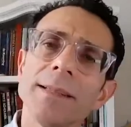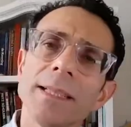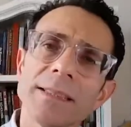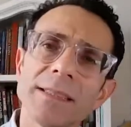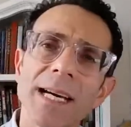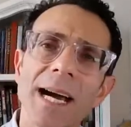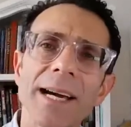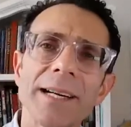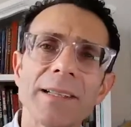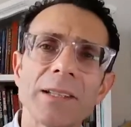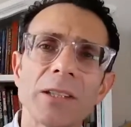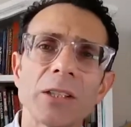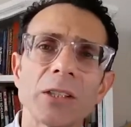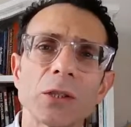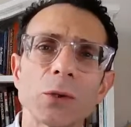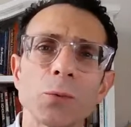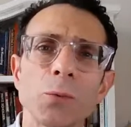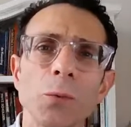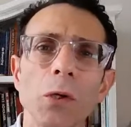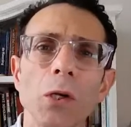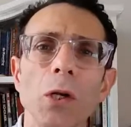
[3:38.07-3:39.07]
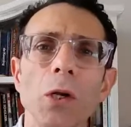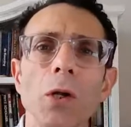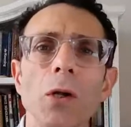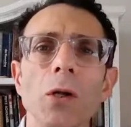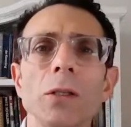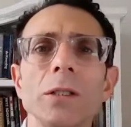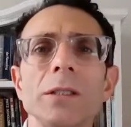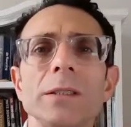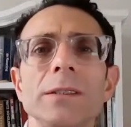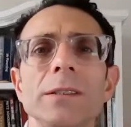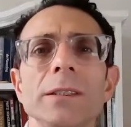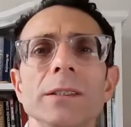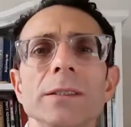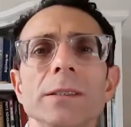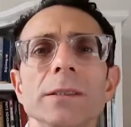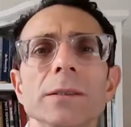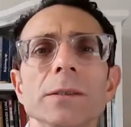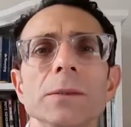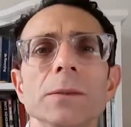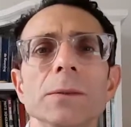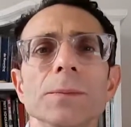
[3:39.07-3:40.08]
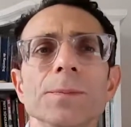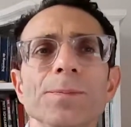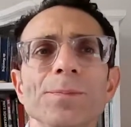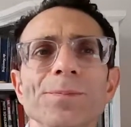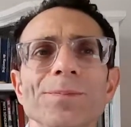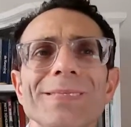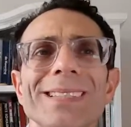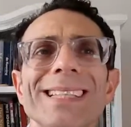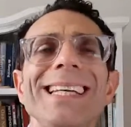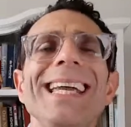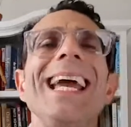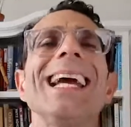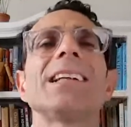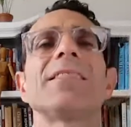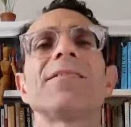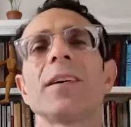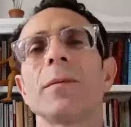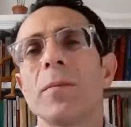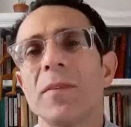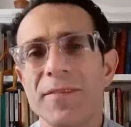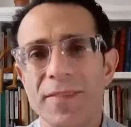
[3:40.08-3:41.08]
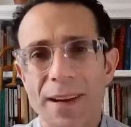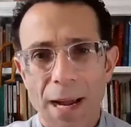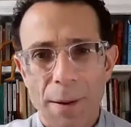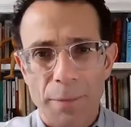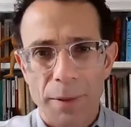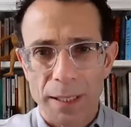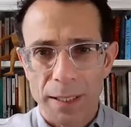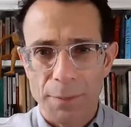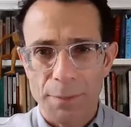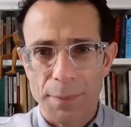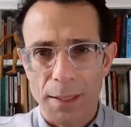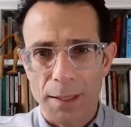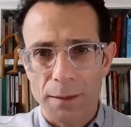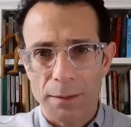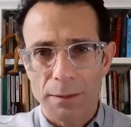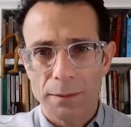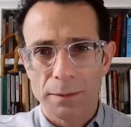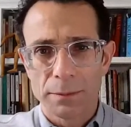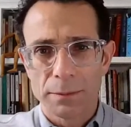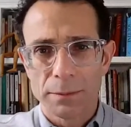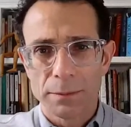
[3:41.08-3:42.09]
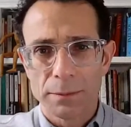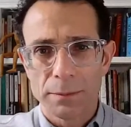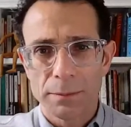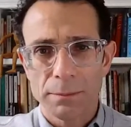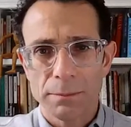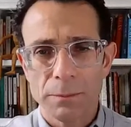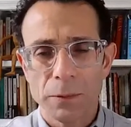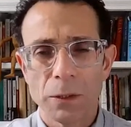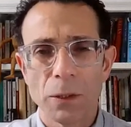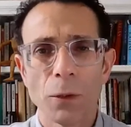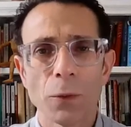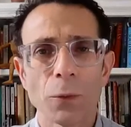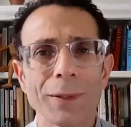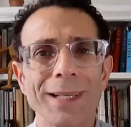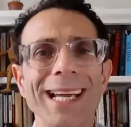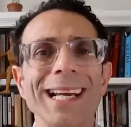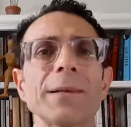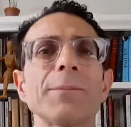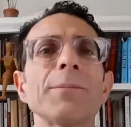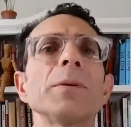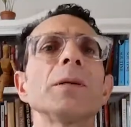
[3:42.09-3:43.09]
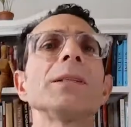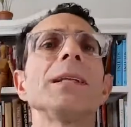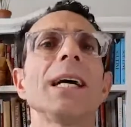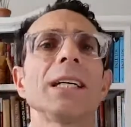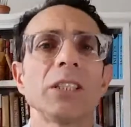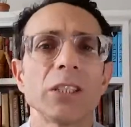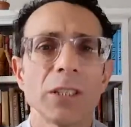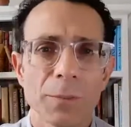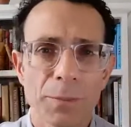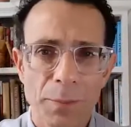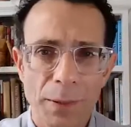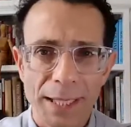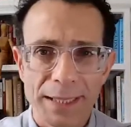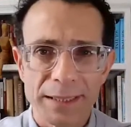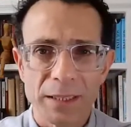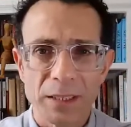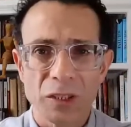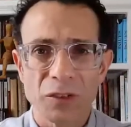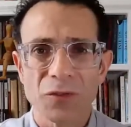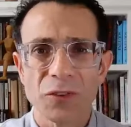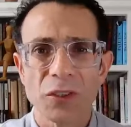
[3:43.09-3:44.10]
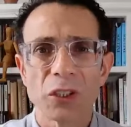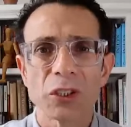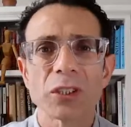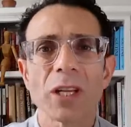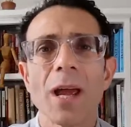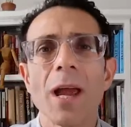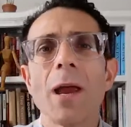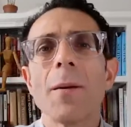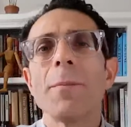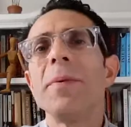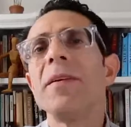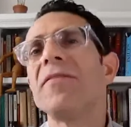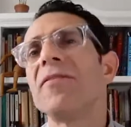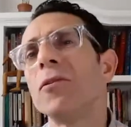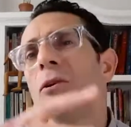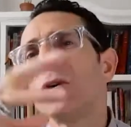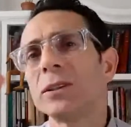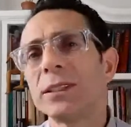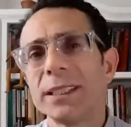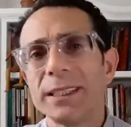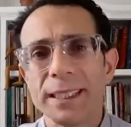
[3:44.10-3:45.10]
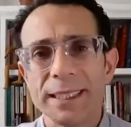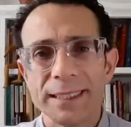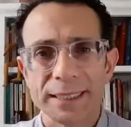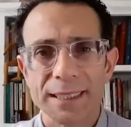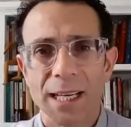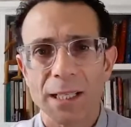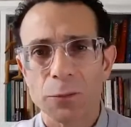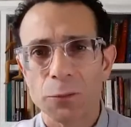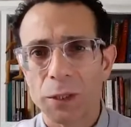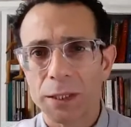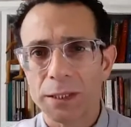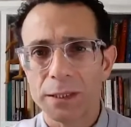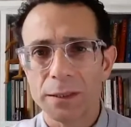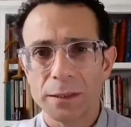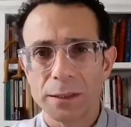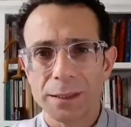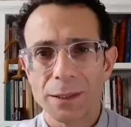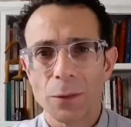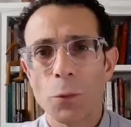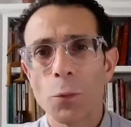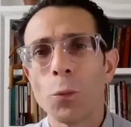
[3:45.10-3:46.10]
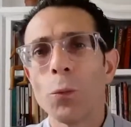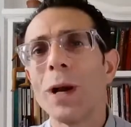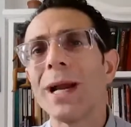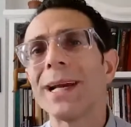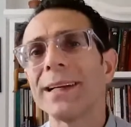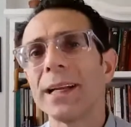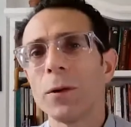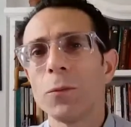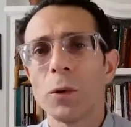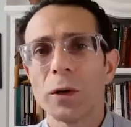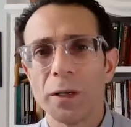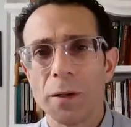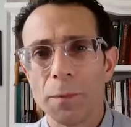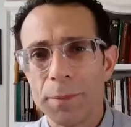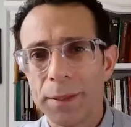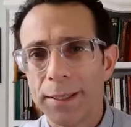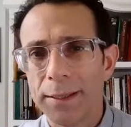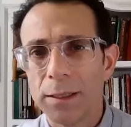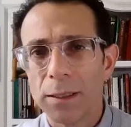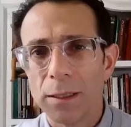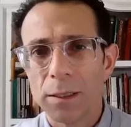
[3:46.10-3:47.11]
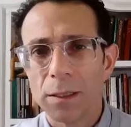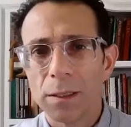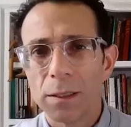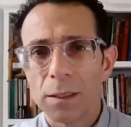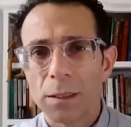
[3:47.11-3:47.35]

designers will look to get from a fabric mill. Get production prices first before they decide where they want to be.